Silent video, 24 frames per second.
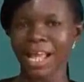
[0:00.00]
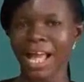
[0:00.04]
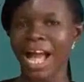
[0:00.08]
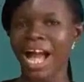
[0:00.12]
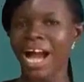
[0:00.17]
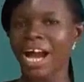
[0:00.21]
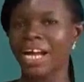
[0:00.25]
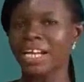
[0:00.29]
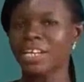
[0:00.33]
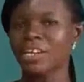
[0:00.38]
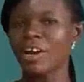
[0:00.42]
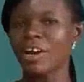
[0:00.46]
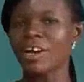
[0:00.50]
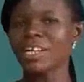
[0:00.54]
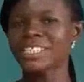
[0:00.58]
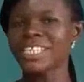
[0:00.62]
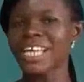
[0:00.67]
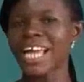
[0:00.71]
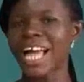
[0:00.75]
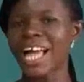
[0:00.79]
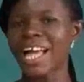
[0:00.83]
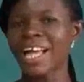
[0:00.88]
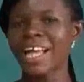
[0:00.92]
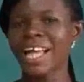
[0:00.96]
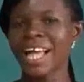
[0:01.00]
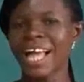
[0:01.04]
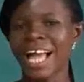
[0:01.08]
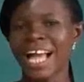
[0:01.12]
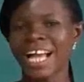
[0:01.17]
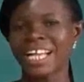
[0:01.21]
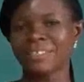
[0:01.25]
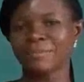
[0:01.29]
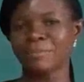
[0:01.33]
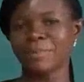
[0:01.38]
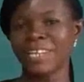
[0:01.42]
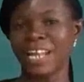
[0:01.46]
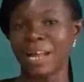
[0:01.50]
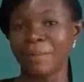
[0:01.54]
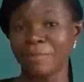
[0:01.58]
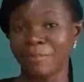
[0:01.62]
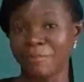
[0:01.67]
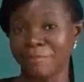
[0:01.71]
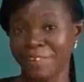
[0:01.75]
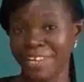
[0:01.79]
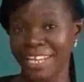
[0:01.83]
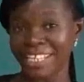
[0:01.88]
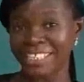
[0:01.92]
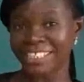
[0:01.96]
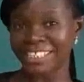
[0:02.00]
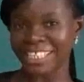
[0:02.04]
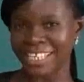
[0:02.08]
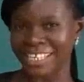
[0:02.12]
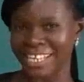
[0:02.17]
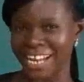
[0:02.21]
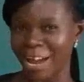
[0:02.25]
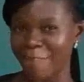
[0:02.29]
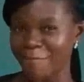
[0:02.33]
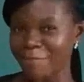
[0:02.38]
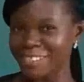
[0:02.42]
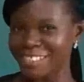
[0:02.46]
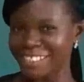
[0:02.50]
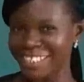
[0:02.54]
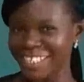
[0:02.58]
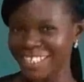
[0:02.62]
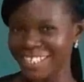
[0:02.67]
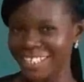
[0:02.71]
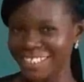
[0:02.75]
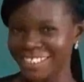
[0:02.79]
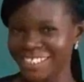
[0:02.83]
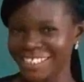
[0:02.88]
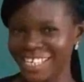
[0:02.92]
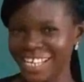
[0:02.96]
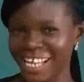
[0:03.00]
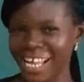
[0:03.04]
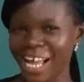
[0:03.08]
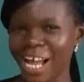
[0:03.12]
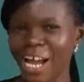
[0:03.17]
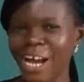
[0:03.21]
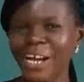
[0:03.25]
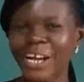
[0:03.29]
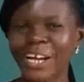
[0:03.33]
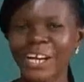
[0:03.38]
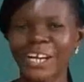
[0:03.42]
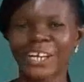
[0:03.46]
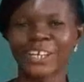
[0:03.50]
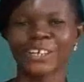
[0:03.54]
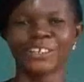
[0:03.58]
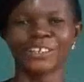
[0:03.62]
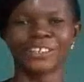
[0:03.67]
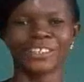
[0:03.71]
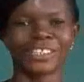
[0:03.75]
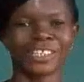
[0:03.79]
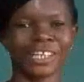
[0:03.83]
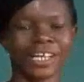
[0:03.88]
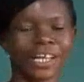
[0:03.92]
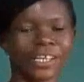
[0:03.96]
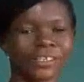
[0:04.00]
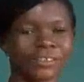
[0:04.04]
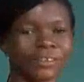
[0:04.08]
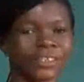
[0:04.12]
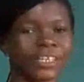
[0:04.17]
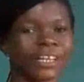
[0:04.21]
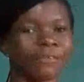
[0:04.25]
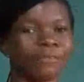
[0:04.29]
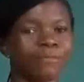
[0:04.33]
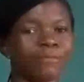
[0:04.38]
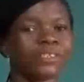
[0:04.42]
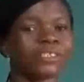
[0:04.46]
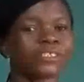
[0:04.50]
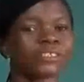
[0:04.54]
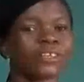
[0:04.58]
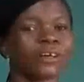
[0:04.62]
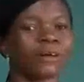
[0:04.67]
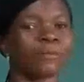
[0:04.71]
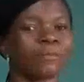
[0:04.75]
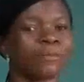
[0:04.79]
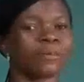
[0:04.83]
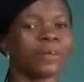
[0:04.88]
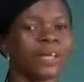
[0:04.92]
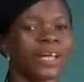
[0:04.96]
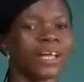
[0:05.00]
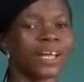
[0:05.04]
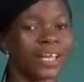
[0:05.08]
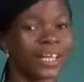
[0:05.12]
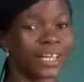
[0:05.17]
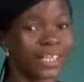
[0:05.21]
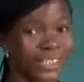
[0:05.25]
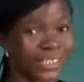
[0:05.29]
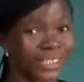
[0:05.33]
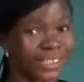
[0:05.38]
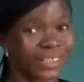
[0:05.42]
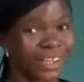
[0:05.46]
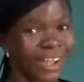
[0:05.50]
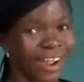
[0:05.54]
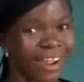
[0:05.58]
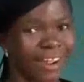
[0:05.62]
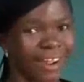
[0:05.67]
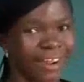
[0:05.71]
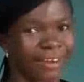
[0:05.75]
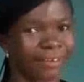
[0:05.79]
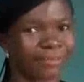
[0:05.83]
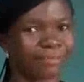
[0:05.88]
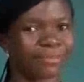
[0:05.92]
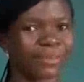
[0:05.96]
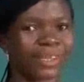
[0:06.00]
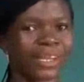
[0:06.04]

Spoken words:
Our doctor has been abbreviated. Have you seen it? Good. So the full stop is there.